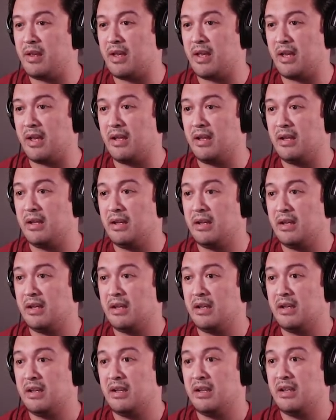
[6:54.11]
uh,
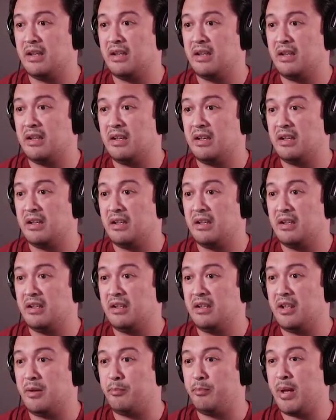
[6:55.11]

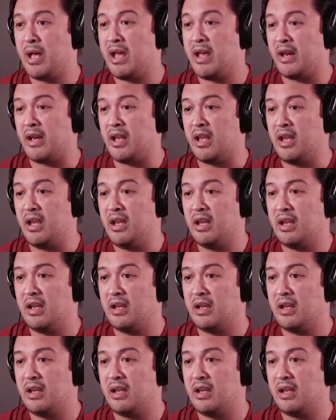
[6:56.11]
the body.